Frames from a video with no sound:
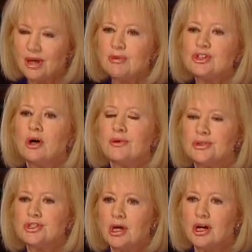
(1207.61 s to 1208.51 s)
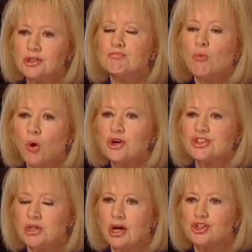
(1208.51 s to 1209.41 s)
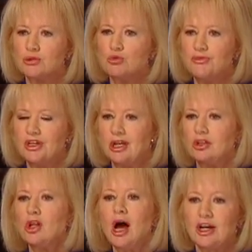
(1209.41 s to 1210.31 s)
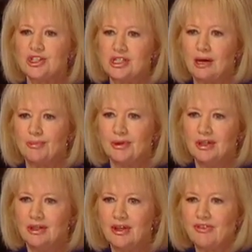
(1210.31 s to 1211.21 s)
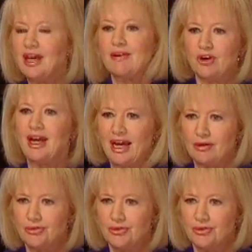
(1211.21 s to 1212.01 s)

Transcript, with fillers: that means uh, stocks more stocks are moving in lockstep than they ever have.